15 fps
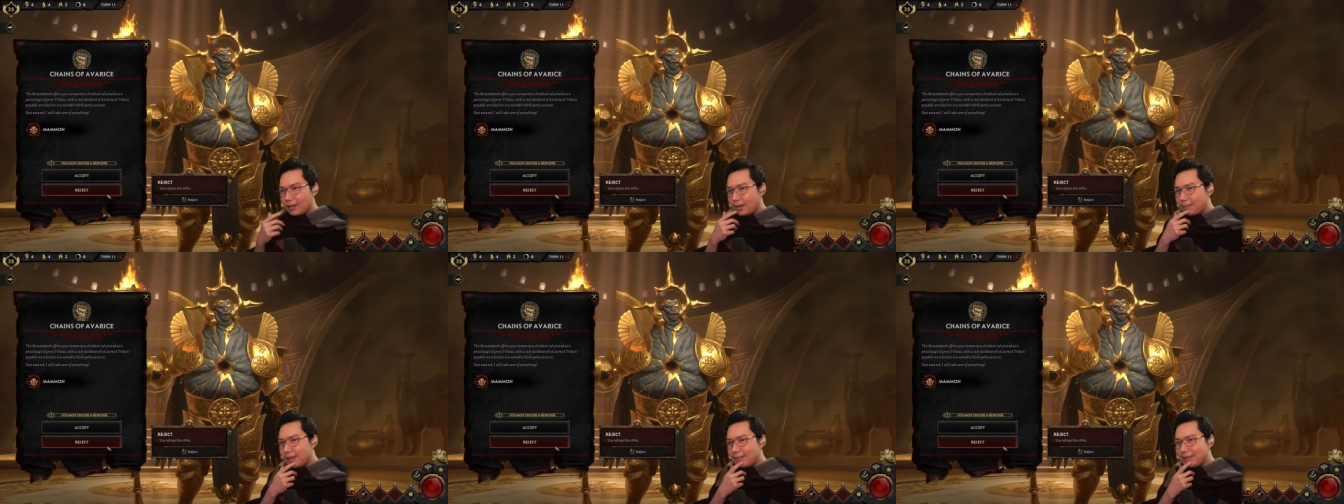
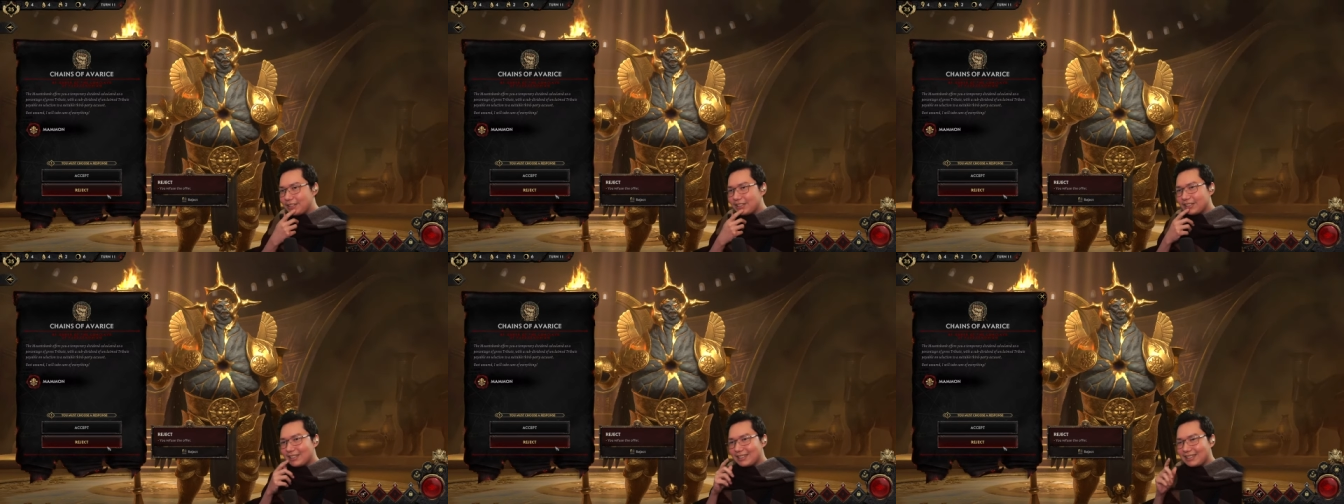Or maybe
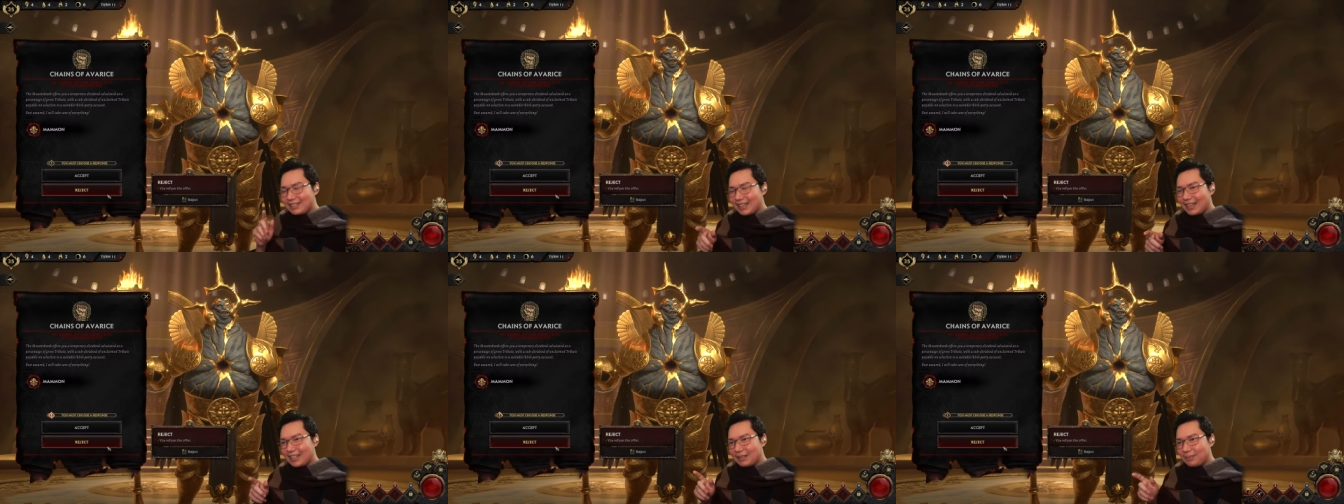just the
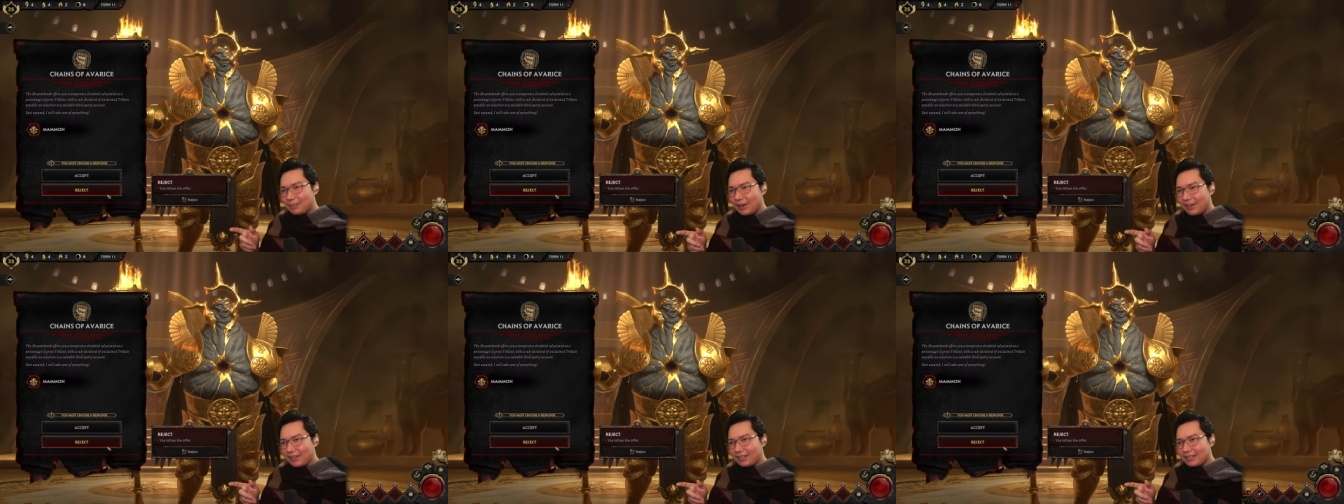second
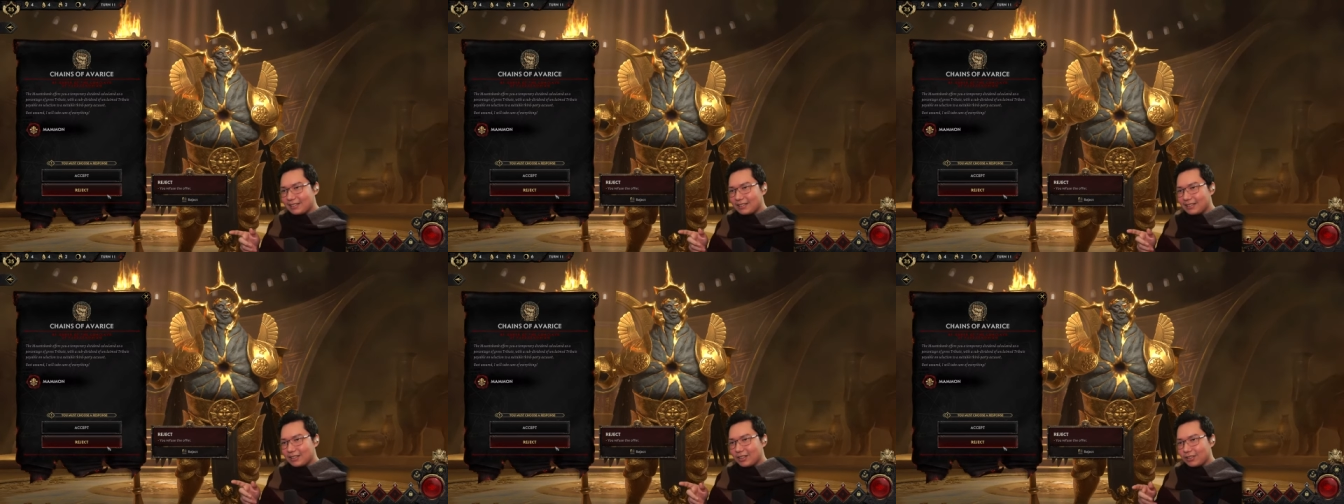part
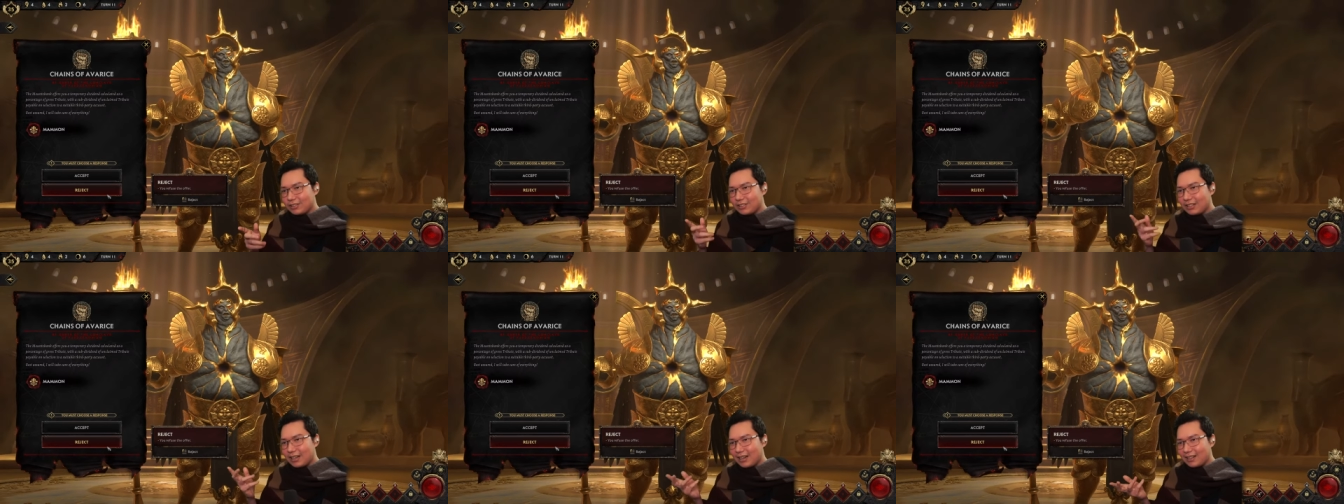goes
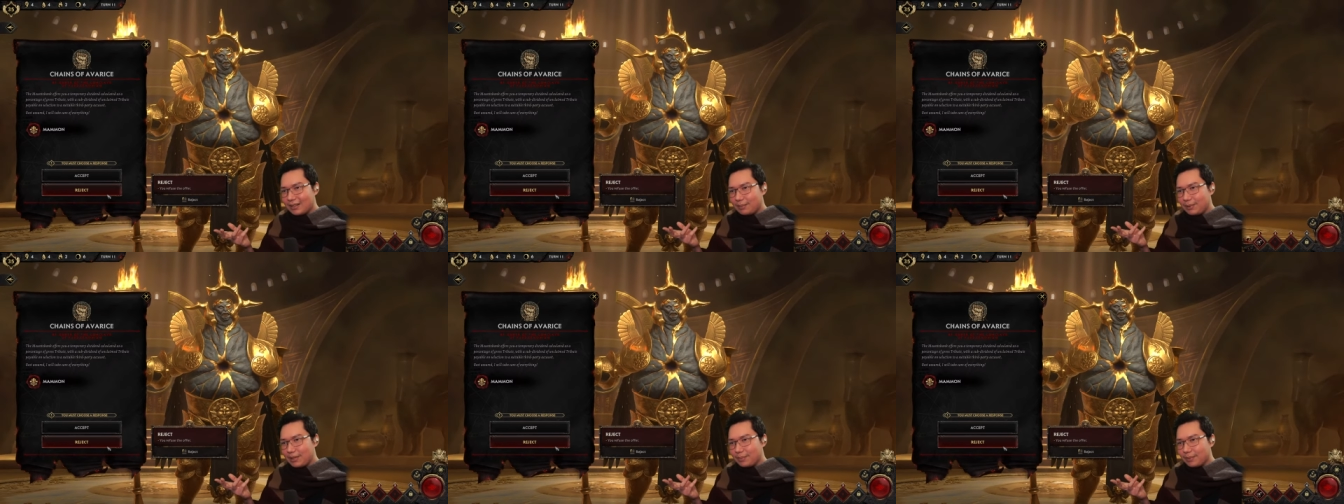to other
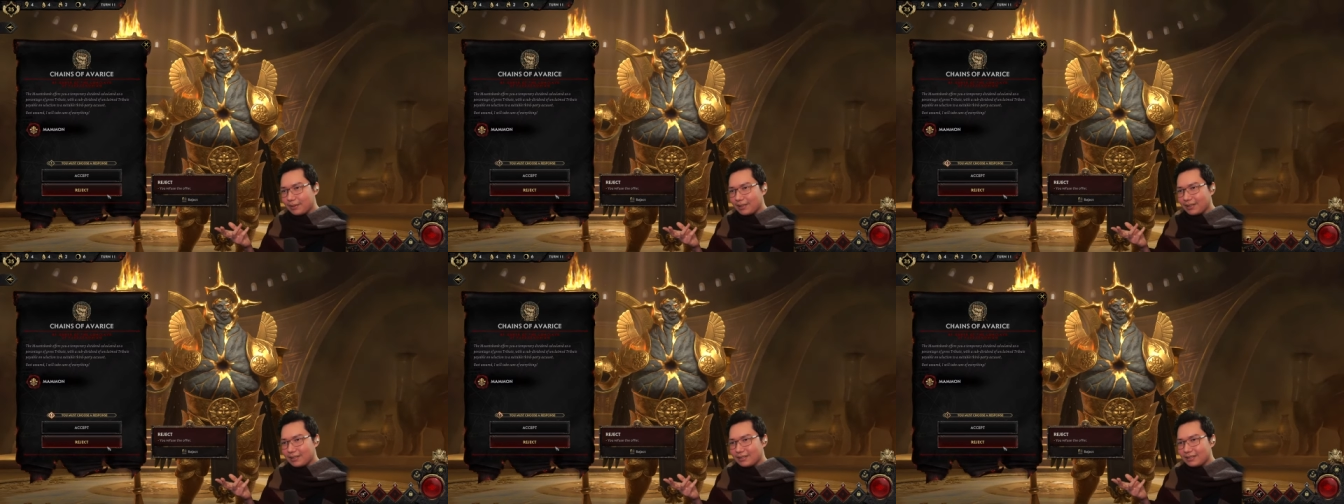
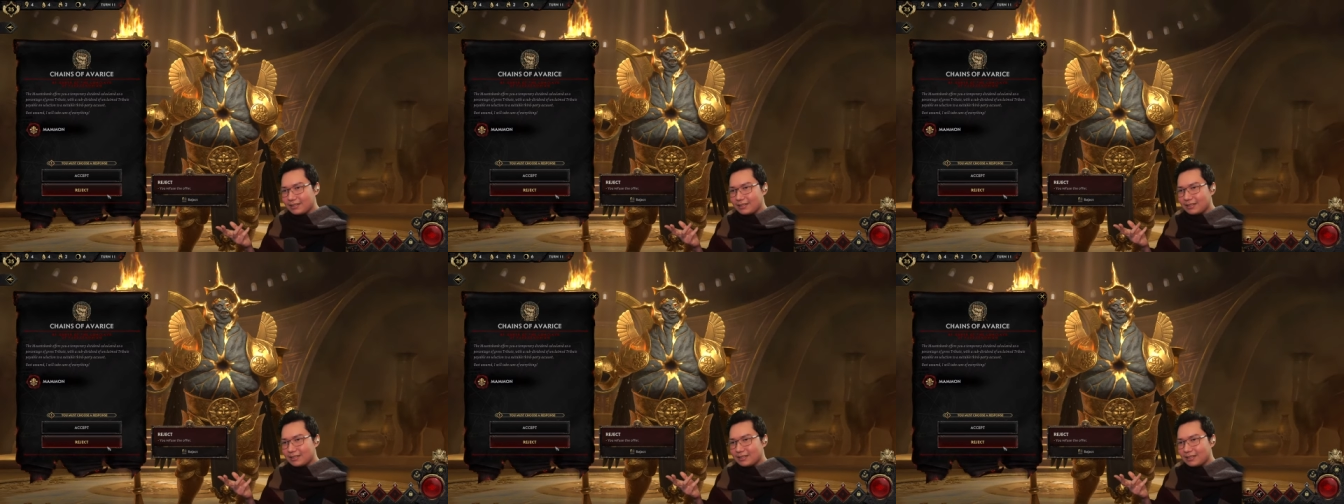people,
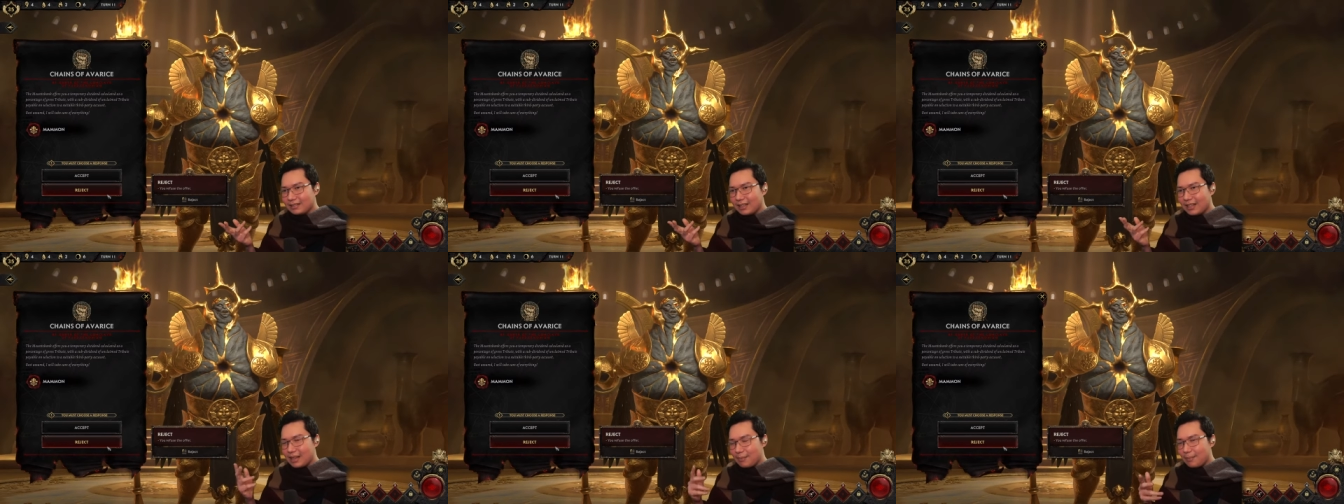
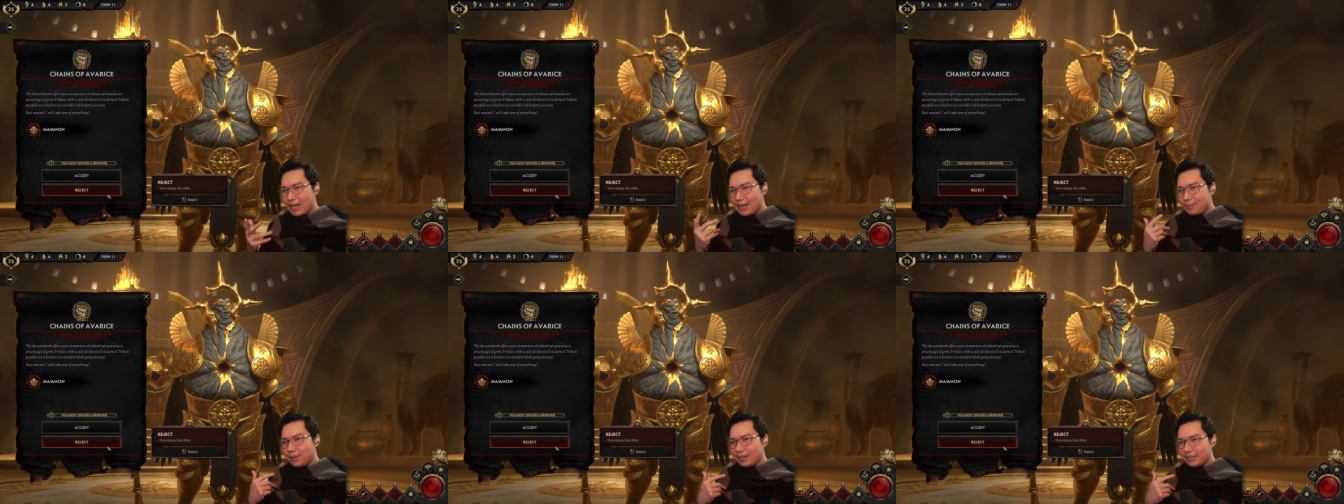and the
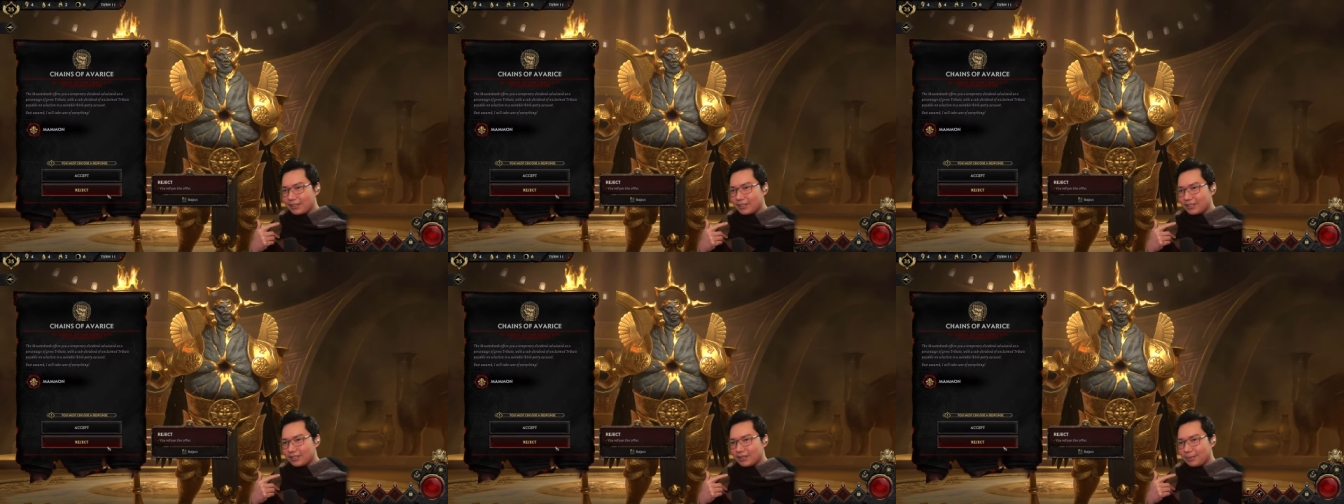main part
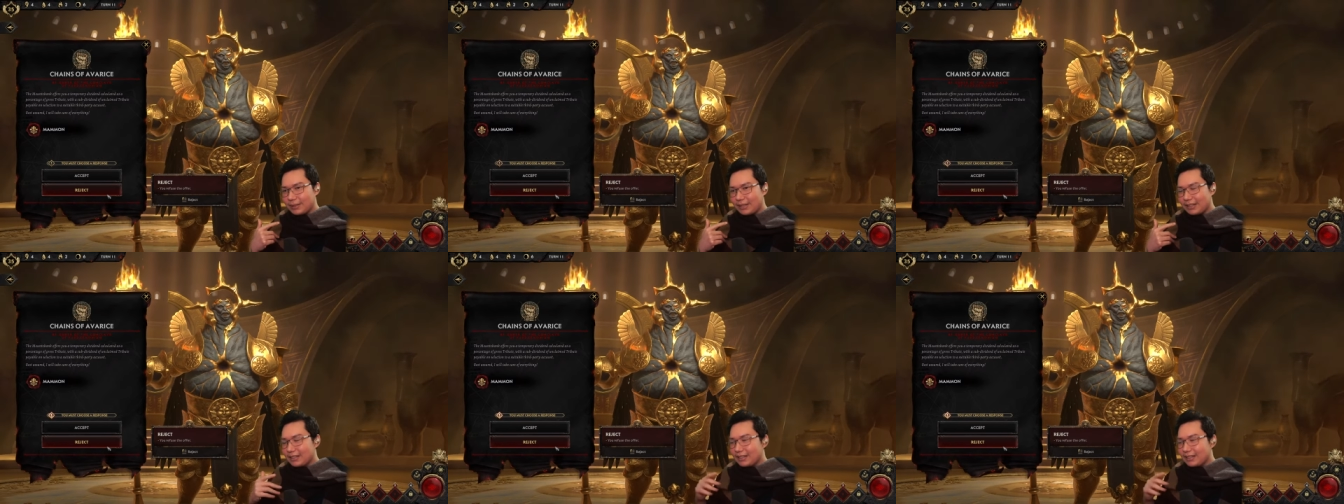goes to me.